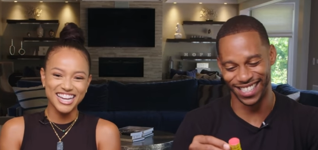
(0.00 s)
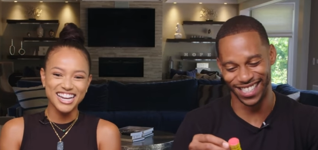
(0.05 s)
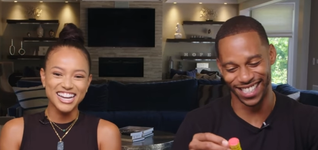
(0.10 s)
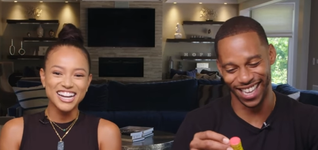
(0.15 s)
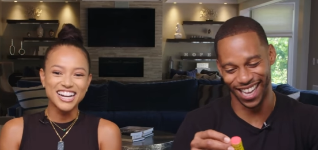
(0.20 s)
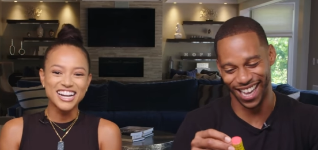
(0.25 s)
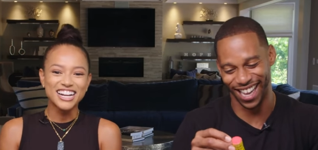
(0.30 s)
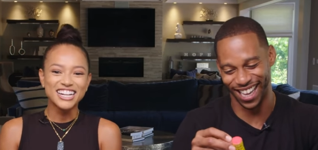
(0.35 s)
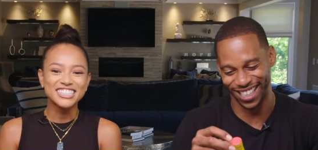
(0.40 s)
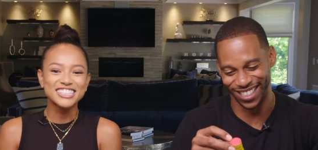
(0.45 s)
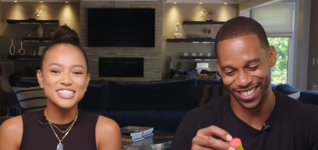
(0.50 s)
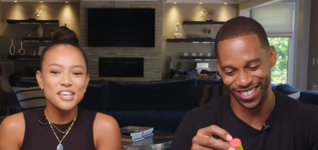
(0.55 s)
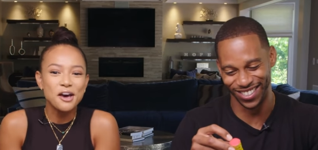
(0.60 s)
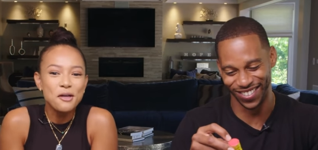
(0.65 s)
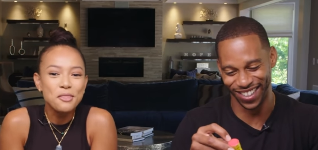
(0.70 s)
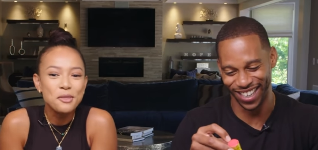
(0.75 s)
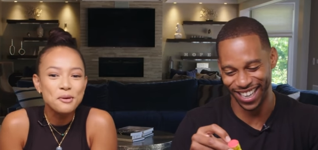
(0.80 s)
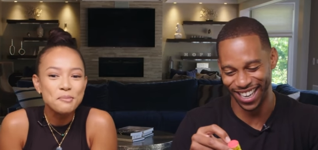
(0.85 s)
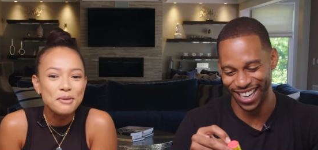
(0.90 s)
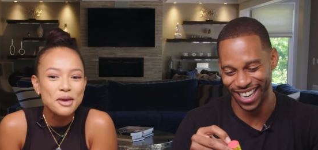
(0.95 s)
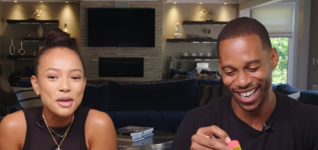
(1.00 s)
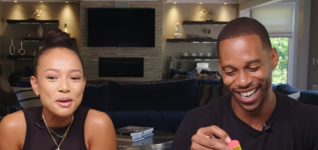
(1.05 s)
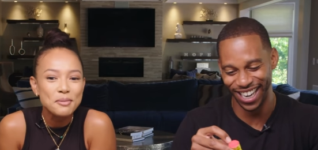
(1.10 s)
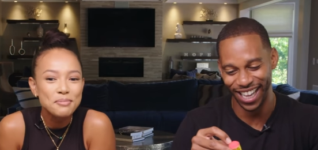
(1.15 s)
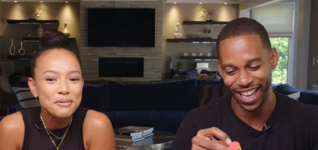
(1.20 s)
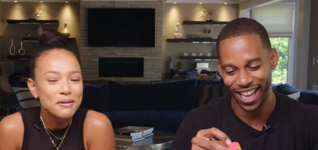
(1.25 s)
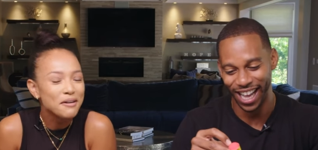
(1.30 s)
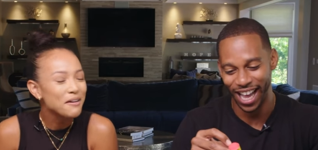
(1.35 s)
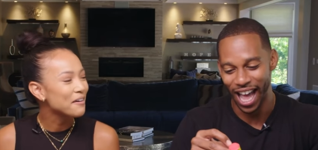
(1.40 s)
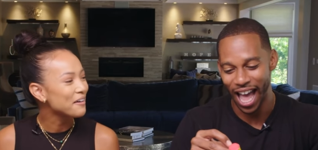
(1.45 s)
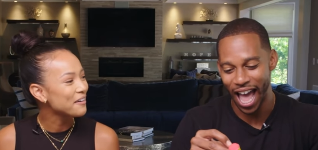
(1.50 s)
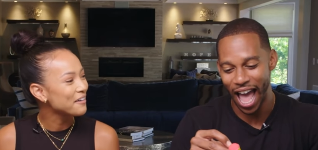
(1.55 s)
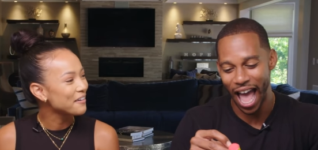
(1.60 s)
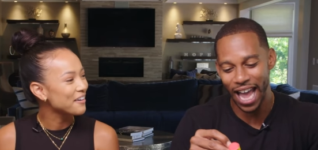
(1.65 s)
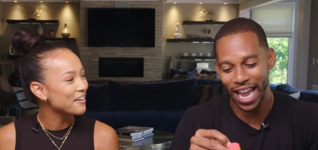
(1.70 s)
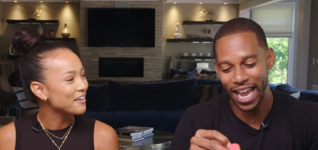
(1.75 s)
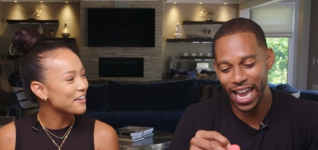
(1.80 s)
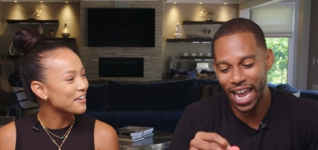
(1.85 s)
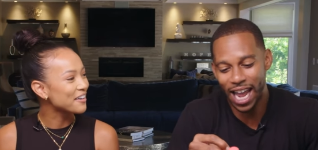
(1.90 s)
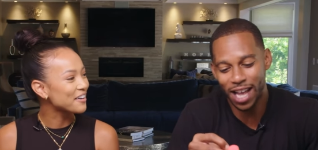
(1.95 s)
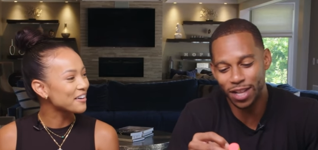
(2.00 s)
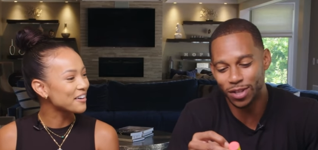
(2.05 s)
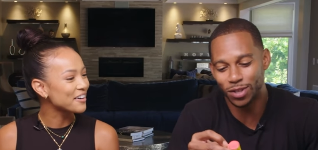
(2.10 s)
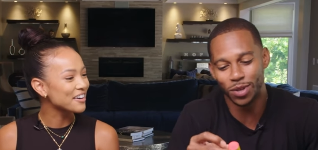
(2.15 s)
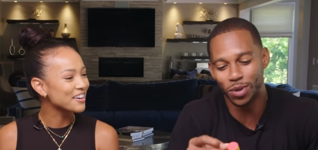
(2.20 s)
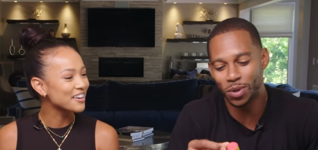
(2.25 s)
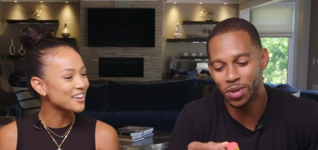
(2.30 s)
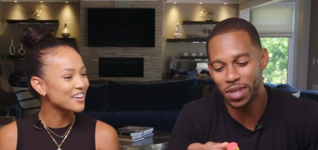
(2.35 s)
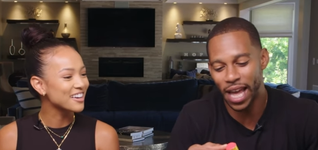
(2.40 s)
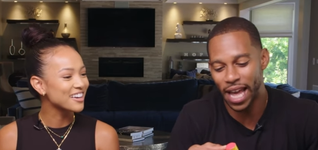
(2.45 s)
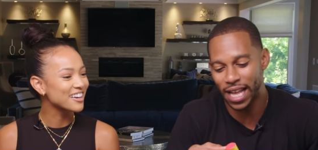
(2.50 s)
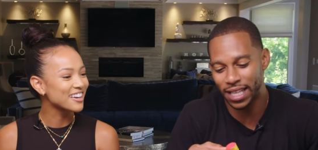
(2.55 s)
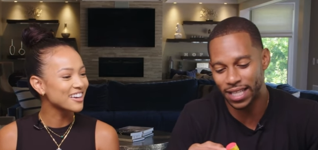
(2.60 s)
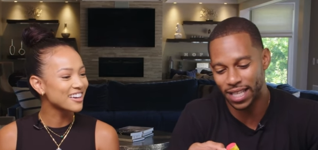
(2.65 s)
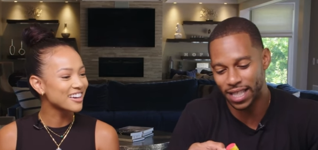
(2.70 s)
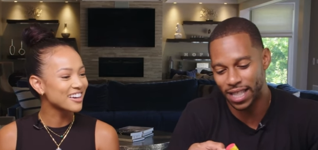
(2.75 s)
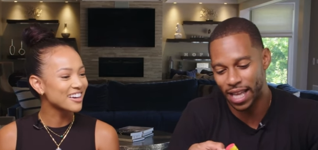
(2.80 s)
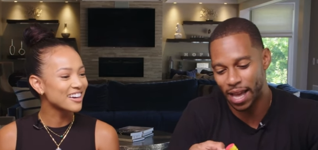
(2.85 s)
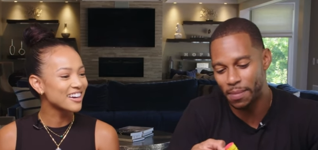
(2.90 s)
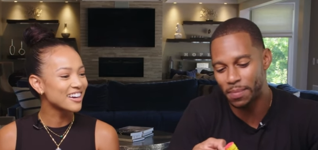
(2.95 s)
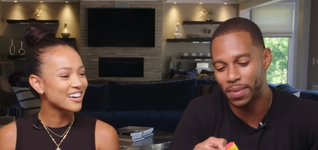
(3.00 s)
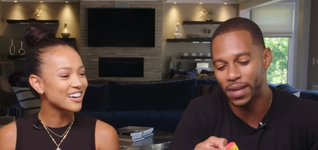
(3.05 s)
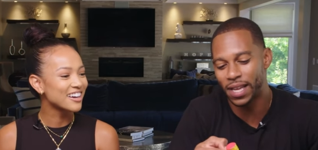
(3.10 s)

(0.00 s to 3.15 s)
Speaker 1: can't do
Speaker 2: that. Tell the people. I
Speaker 1: can't do that to them